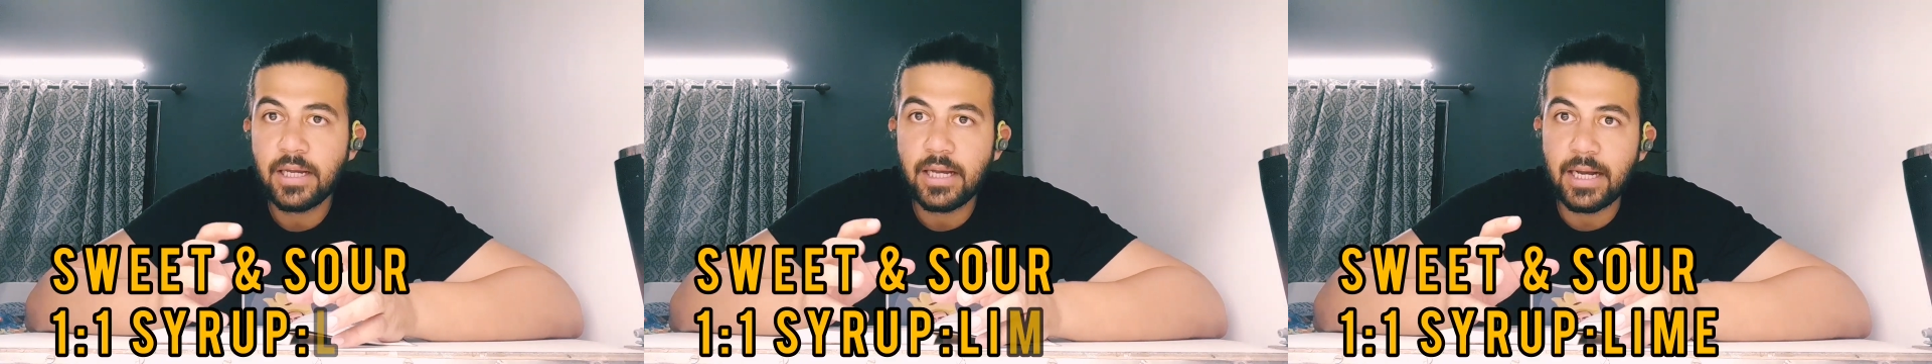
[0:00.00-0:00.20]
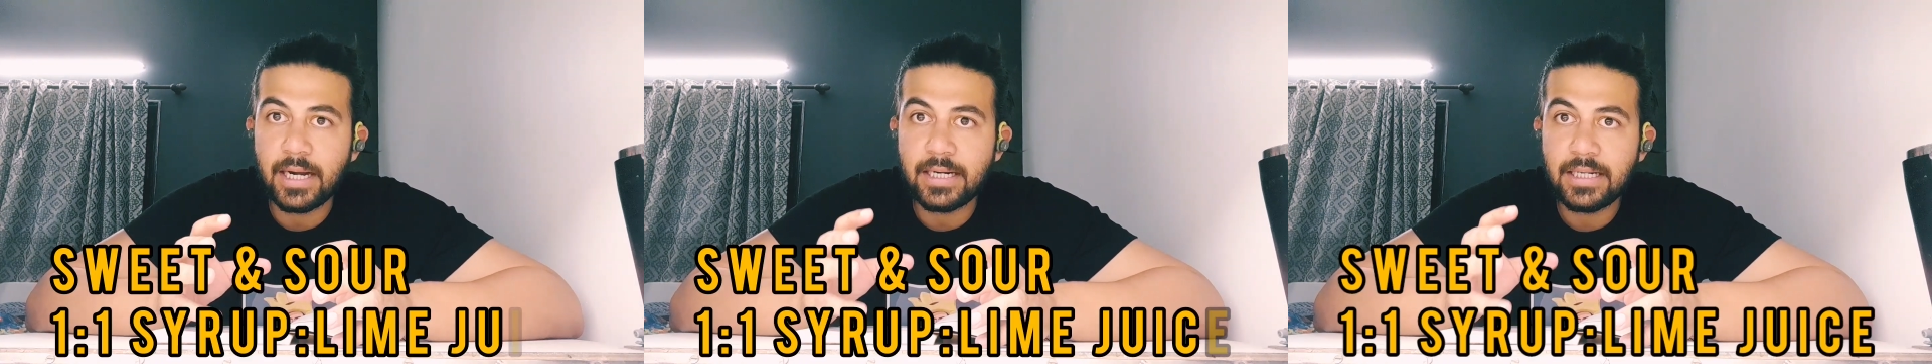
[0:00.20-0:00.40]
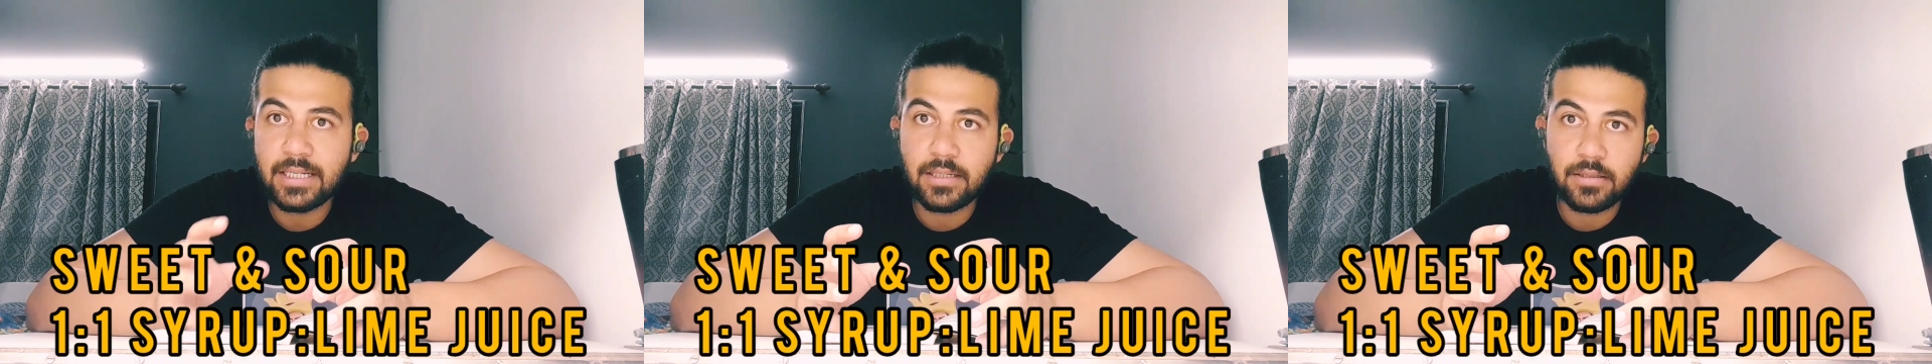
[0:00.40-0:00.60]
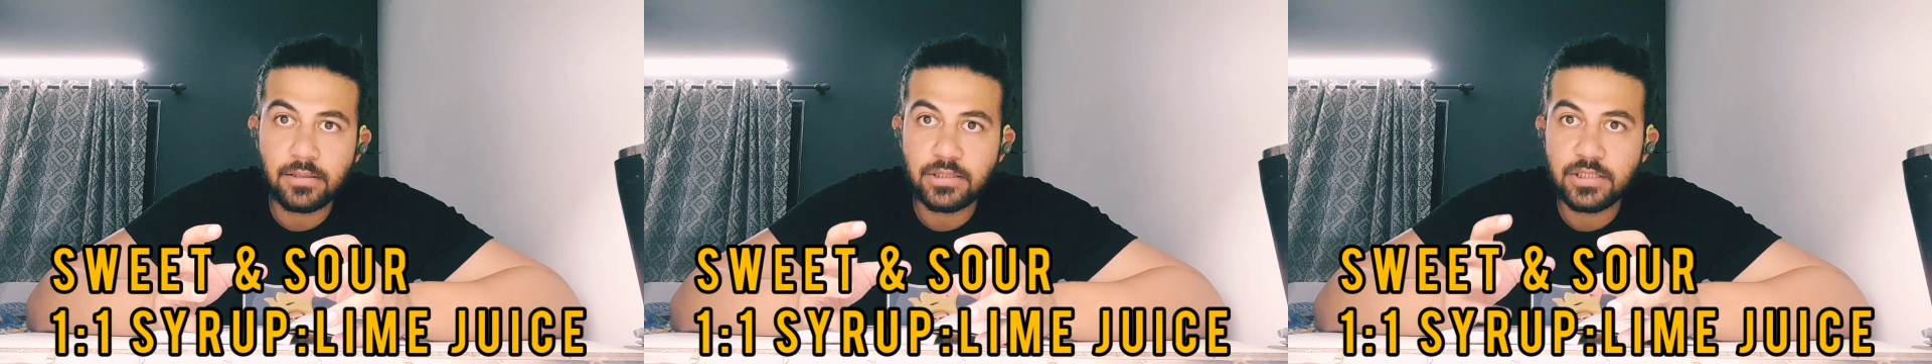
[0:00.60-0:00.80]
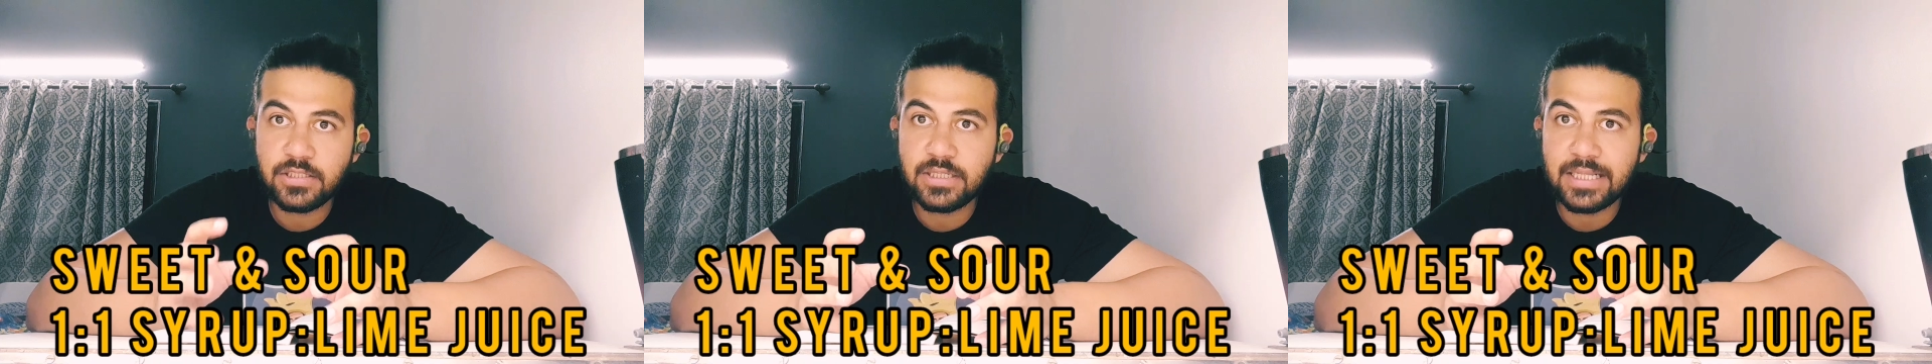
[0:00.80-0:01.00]
and
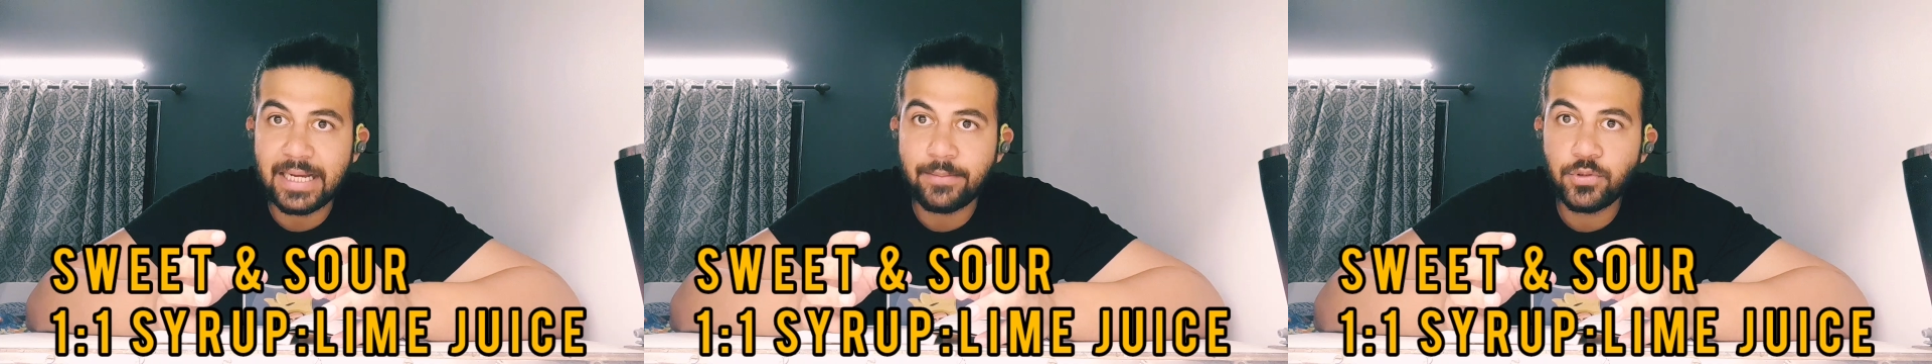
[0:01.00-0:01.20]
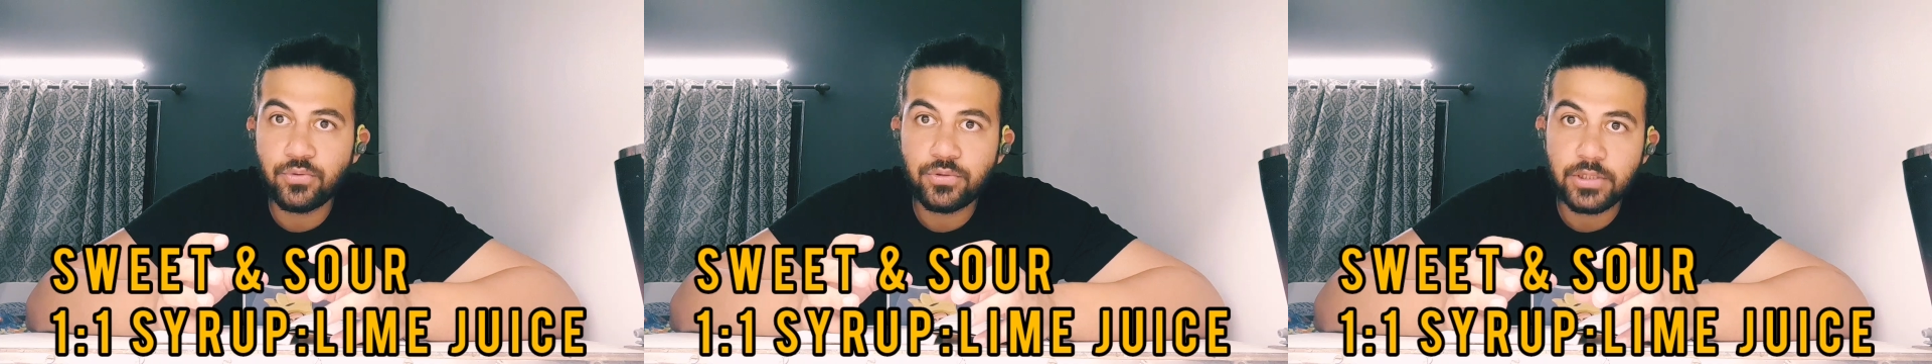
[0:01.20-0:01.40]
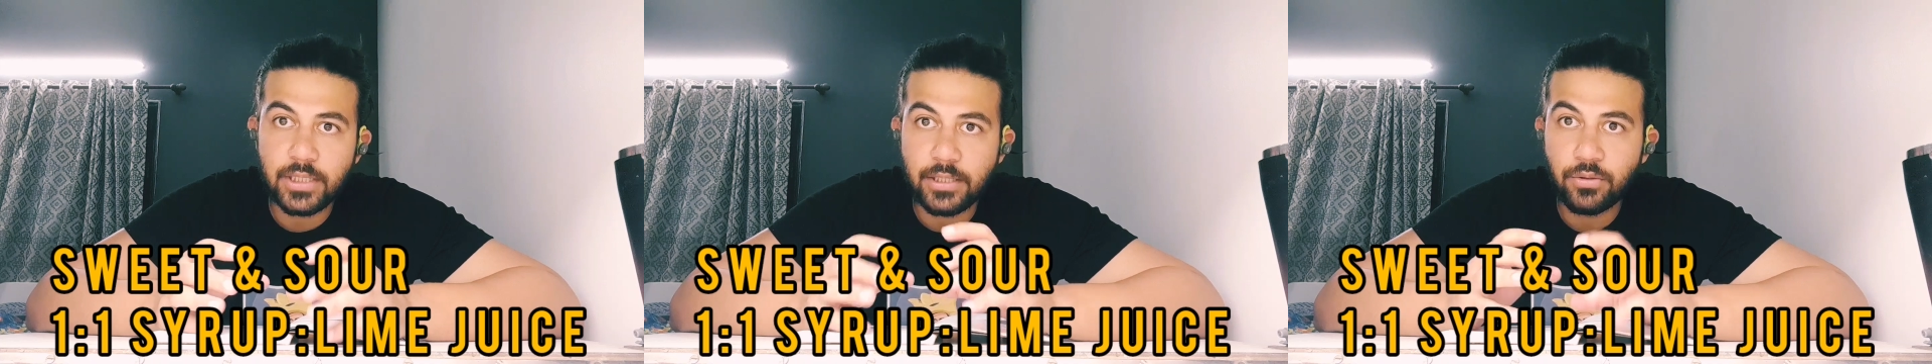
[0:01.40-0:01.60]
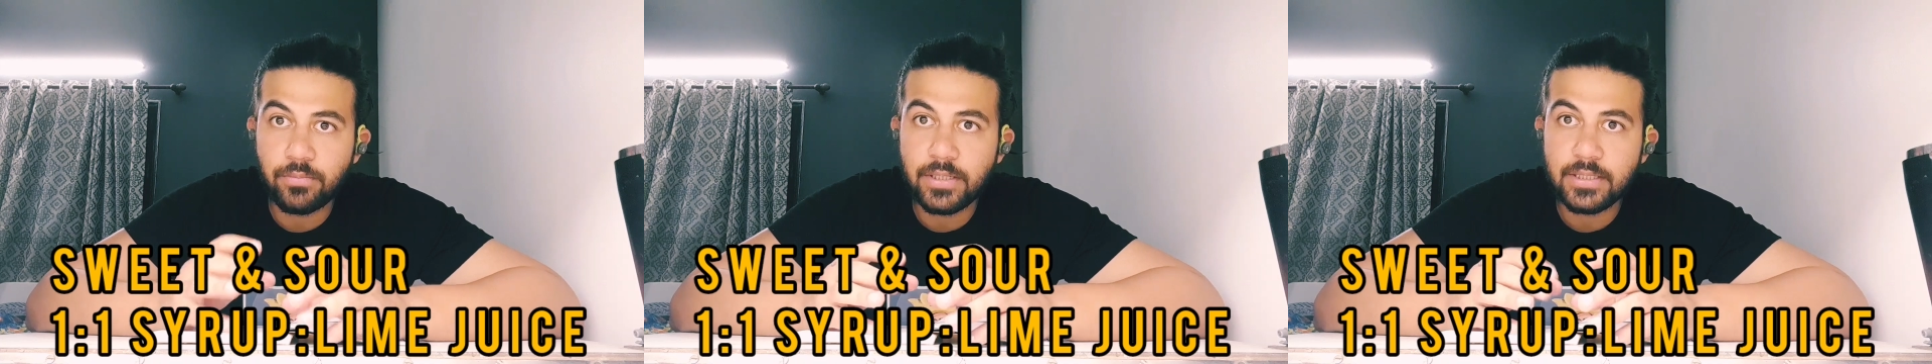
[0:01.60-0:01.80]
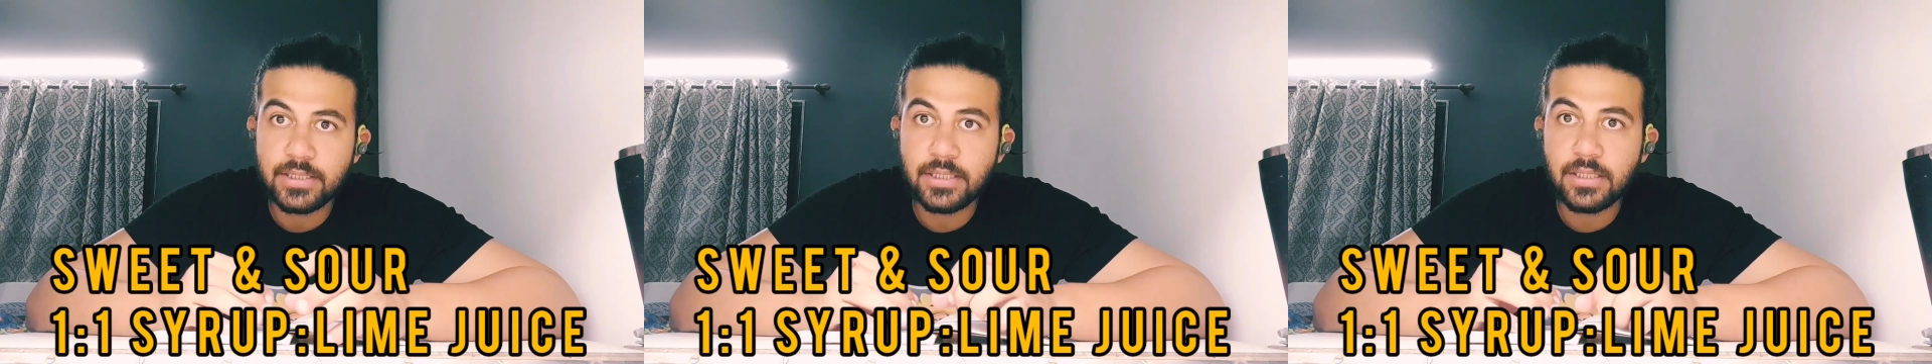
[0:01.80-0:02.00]
just lime juice, and you
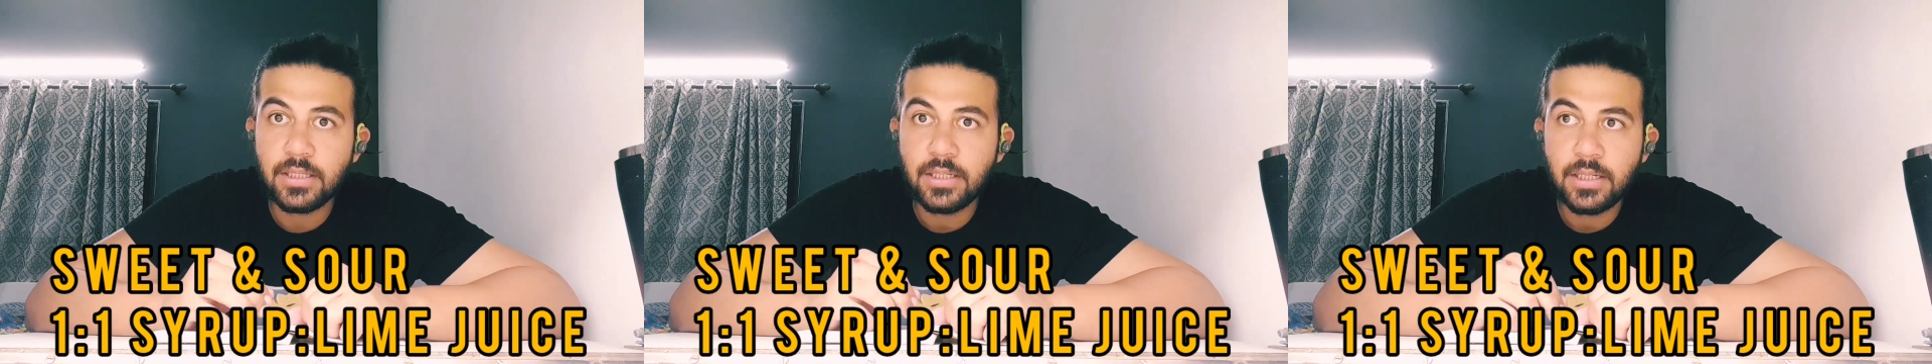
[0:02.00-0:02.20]
mix it.